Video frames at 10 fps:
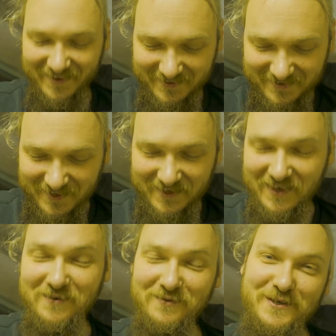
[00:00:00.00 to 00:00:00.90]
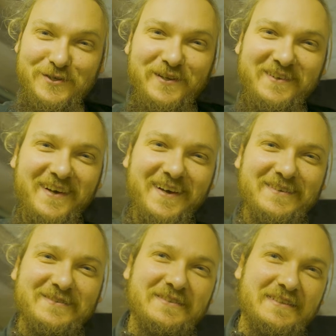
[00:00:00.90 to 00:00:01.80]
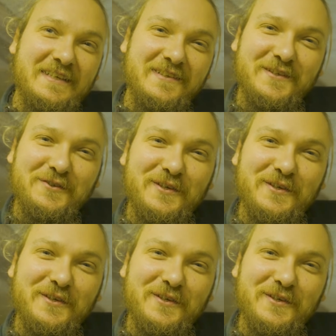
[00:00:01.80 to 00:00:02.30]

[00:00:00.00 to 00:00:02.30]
can say get a facial scar. Easy to